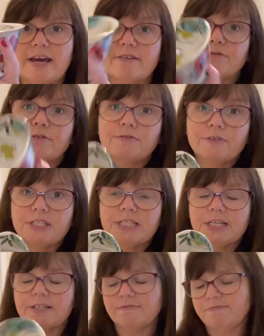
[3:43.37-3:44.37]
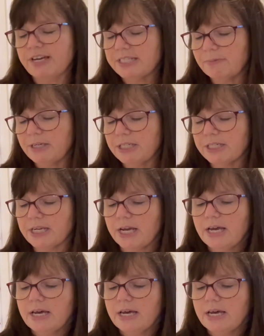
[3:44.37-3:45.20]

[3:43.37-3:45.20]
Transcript: that for a 50 cent investment.